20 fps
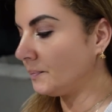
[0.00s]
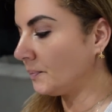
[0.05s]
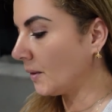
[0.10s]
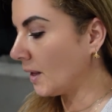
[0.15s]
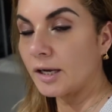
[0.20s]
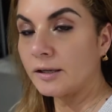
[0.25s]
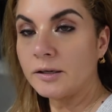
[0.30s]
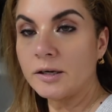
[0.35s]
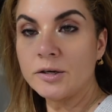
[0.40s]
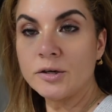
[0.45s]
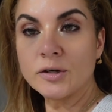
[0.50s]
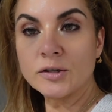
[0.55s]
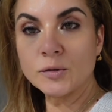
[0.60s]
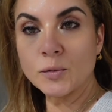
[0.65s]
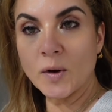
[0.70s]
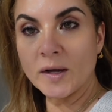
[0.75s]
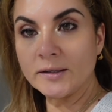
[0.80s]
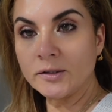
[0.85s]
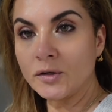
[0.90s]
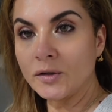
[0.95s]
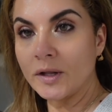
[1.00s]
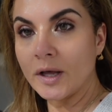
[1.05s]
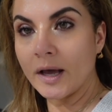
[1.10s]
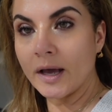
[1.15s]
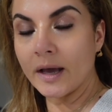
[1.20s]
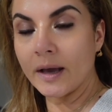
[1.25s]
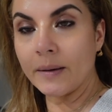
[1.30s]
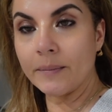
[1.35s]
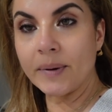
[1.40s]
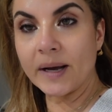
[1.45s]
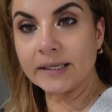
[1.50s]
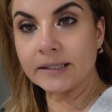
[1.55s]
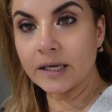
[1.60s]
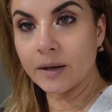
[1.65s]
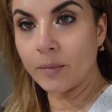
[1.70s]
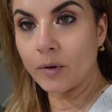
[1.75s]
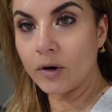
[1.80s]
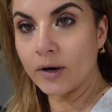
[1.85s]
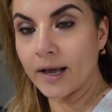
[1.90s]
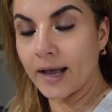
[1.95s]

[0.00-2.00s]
Kendry just went to the basketball